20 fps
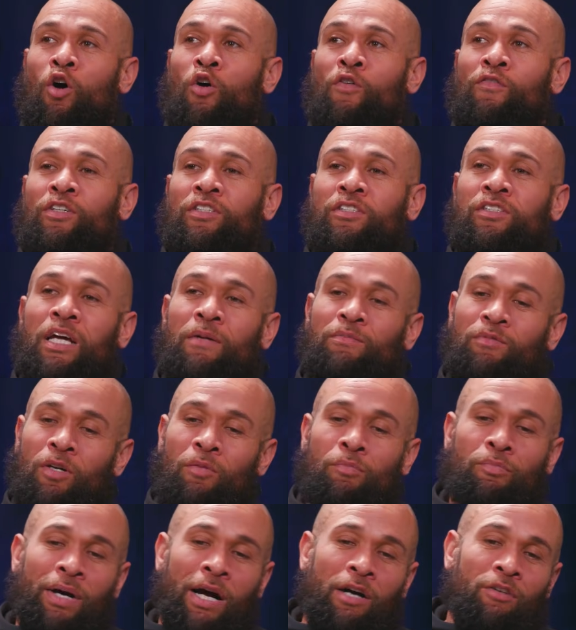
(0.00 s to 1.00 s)
overstepped
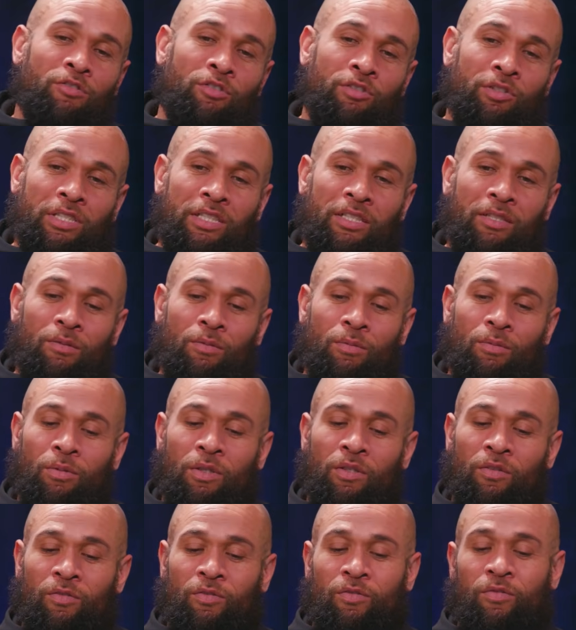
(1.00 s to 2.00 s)
a boundary
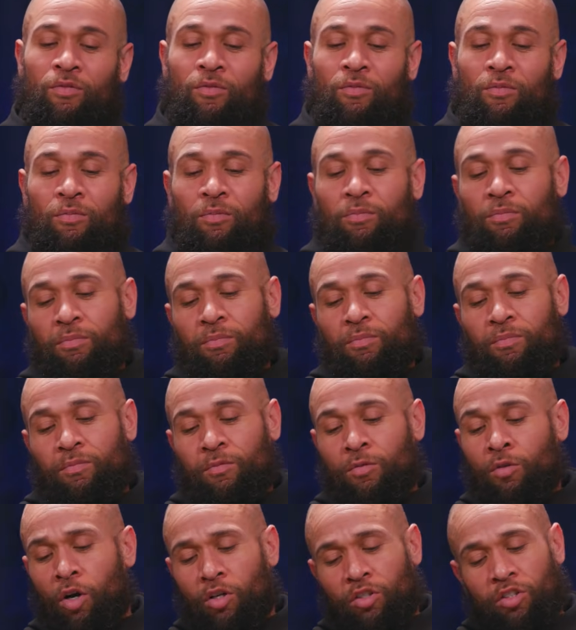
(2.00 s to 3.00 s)
with
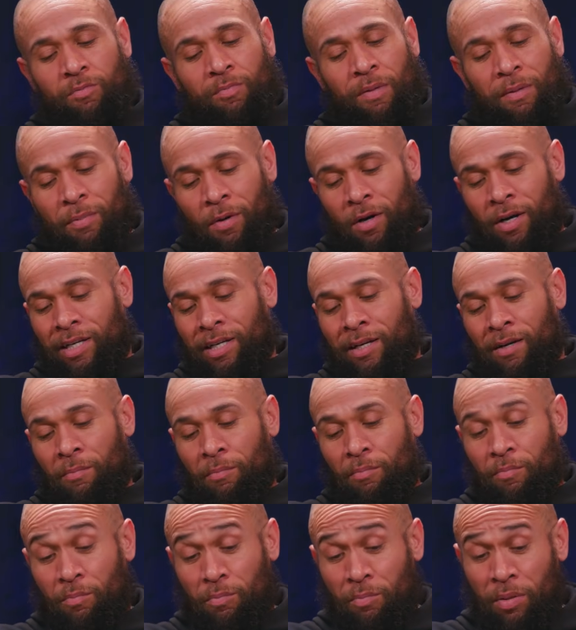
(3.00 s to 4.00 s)
not just my
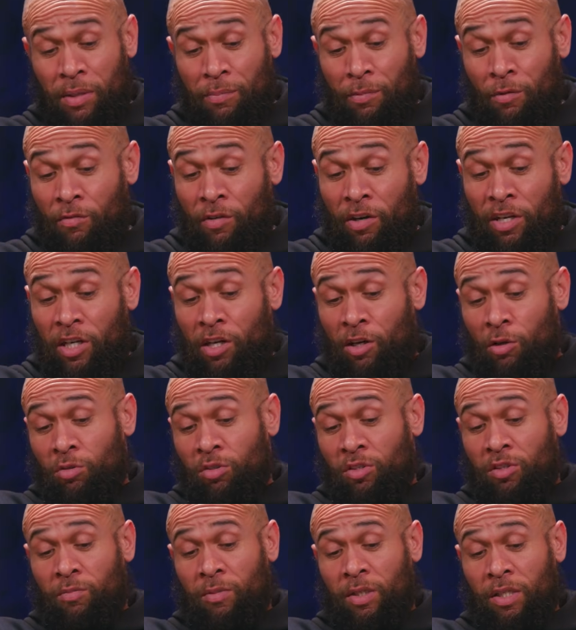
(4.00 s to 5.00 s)
partner, people very
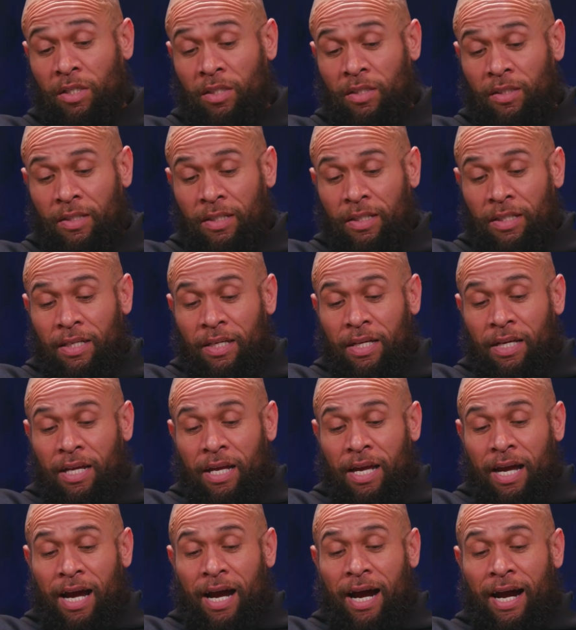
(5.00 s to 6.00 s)
close to me.
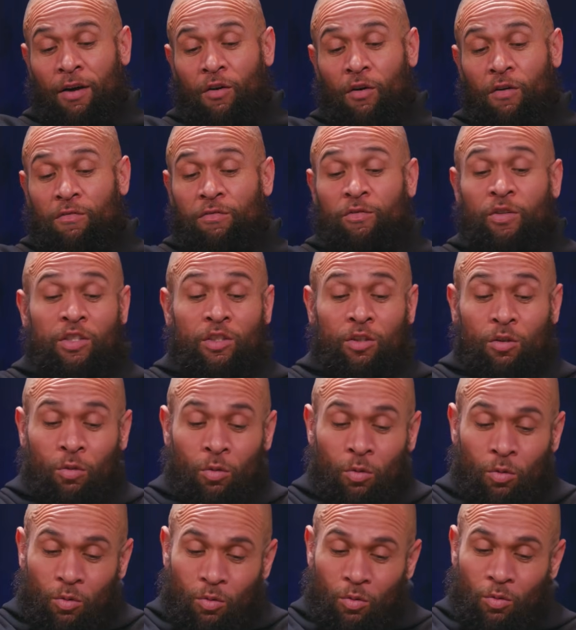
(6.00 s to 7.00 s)
I got
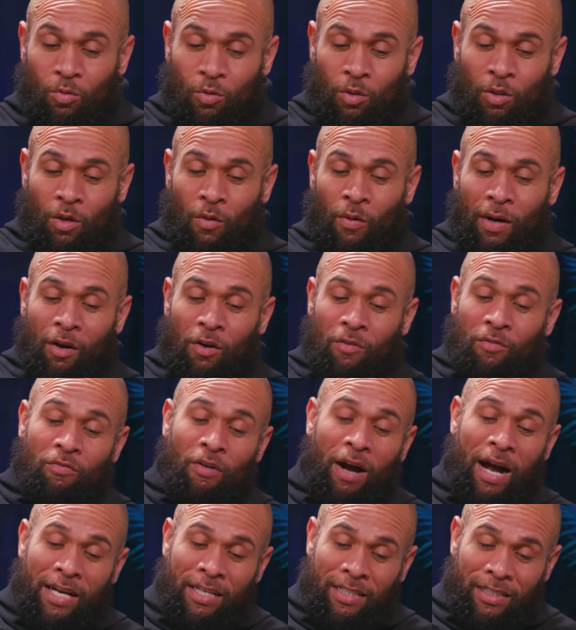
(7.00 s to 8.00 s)
physical, you know, I got
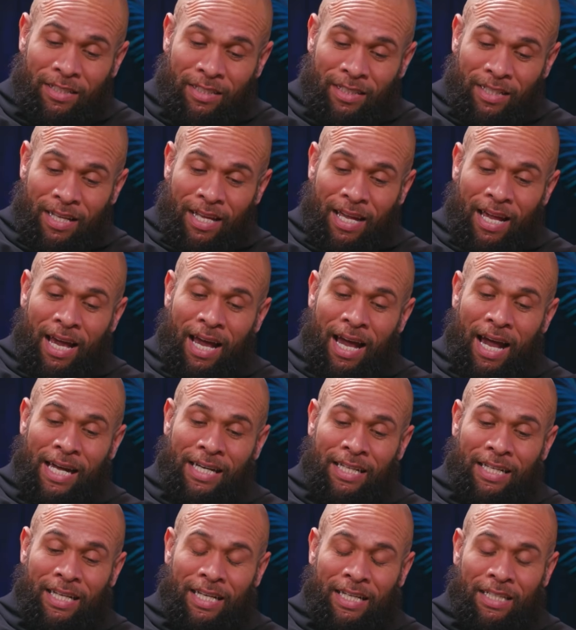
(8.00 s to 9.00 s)
violent,
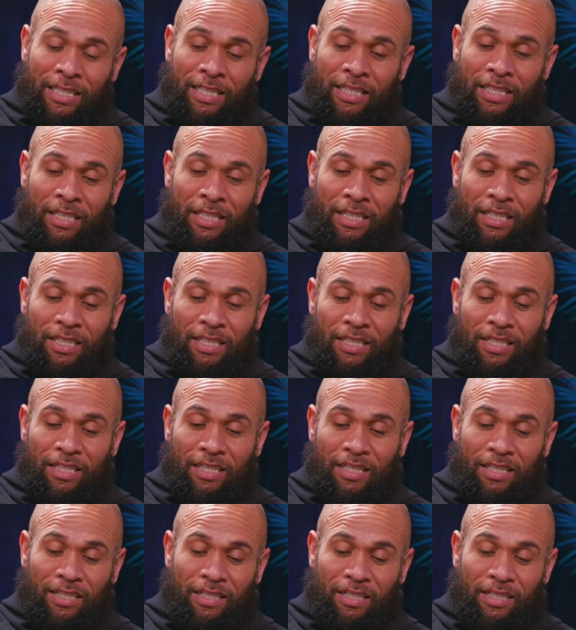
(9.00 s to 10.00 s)
and then,
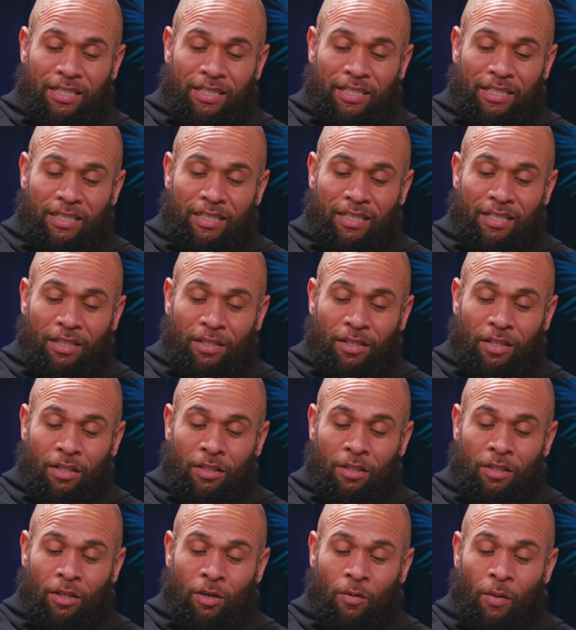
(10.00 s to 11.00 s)

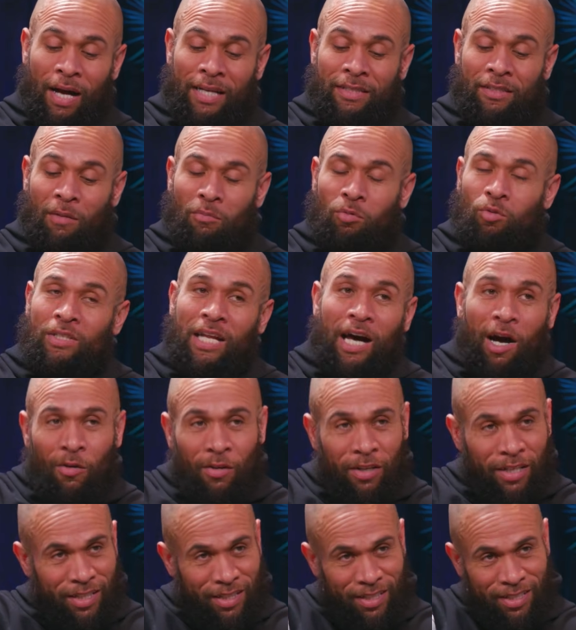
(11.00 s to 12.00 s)
you know, I doubled
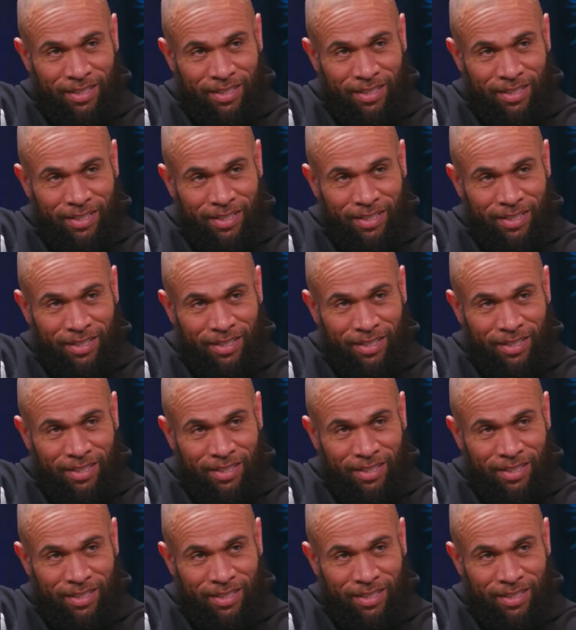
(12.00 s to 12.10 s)
down on